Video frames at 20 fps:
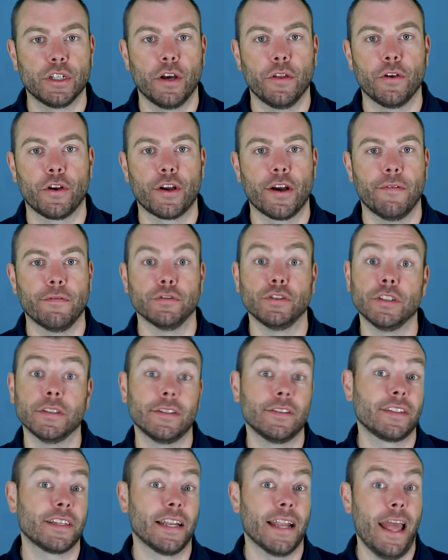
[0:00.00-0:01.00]
other coverages
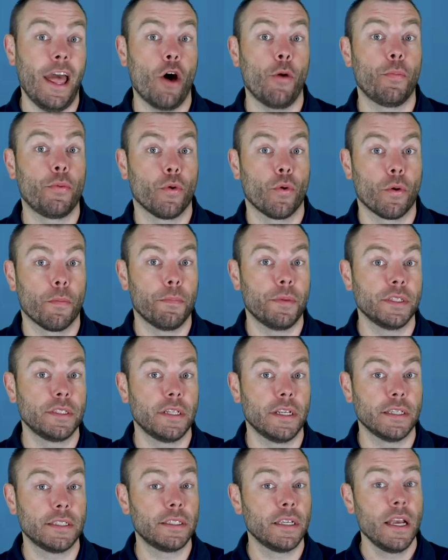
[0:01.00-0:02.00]
that's going to help your
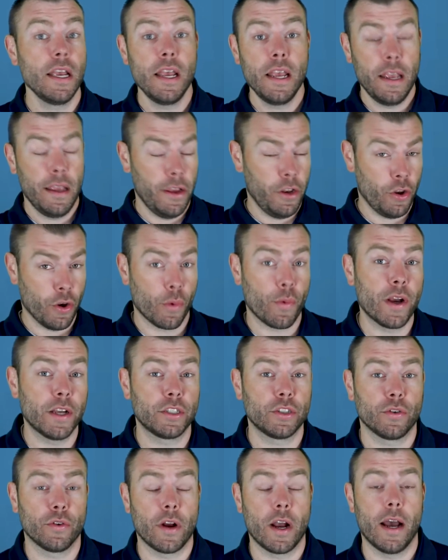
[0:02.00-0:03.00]
business and your
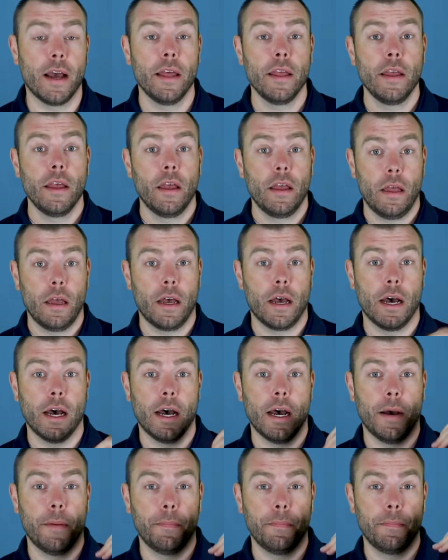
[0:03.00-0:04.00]
restaurant
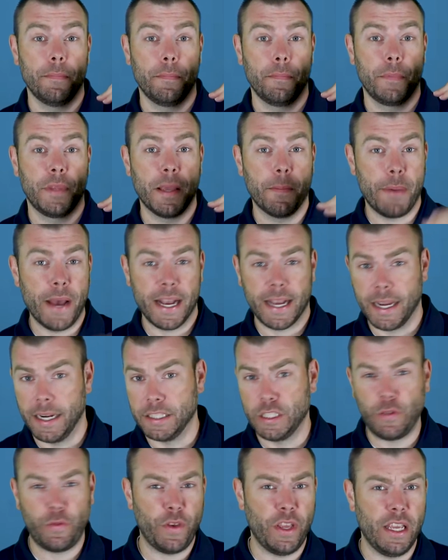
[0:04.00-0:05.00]
get back on
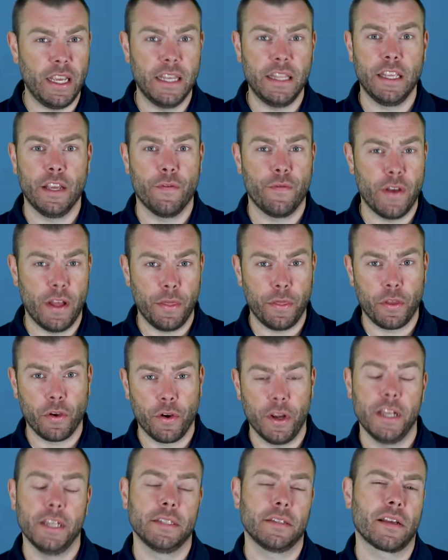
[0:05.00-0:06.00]
its feet in the event
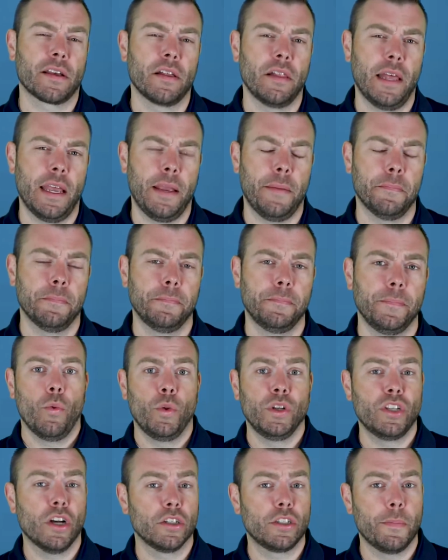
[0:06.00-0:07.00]
there is a claim.
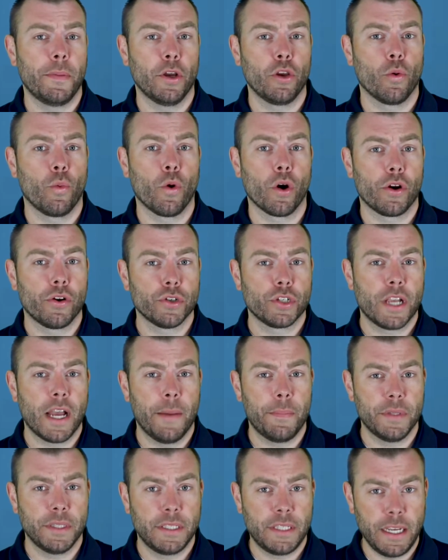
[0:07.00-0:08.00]
We talked about your workers'
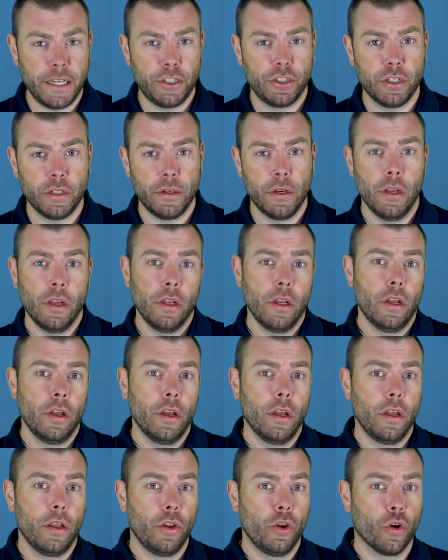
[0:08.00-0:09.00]
compensation,
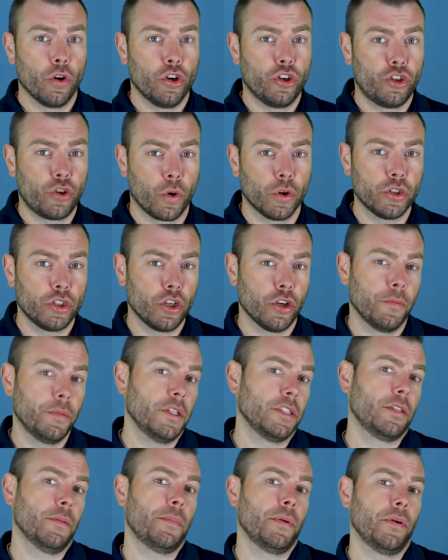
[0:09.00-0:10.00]
your short-term
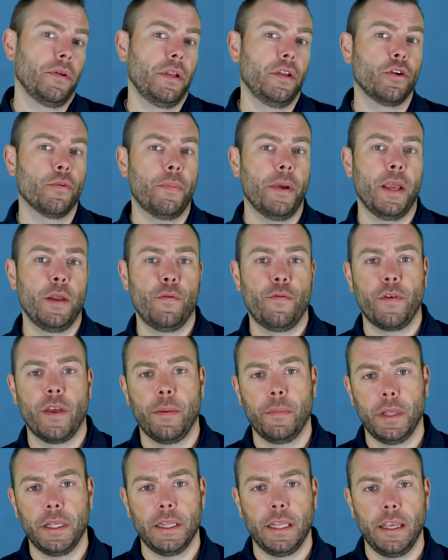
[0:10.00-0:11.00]
disability, and your paid
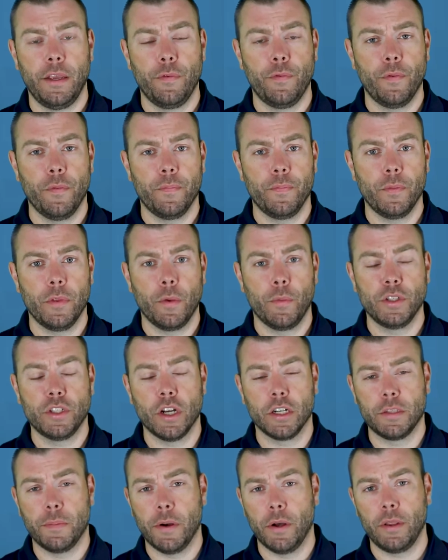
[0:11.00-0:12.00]
family leave. And we
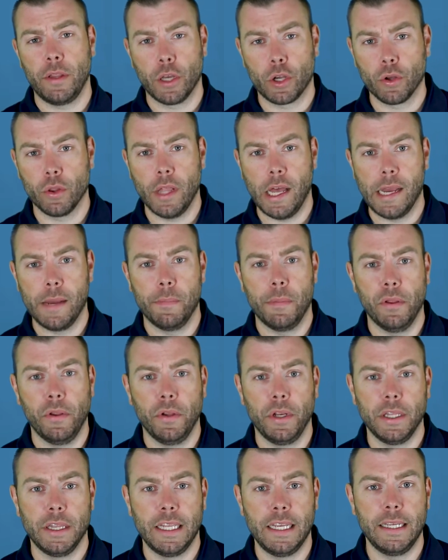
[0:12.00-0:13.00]
talked about liquor
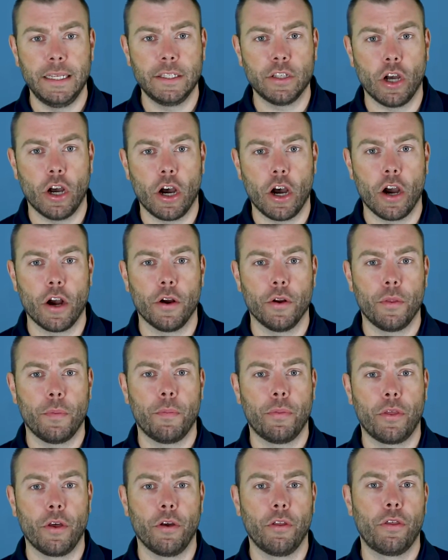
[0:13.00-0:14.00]
liability. These are
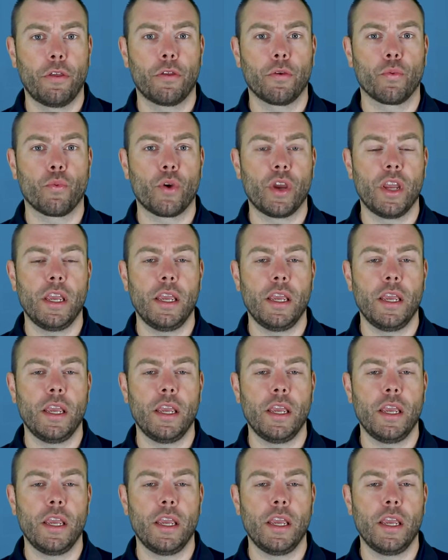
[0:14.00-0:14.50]
the four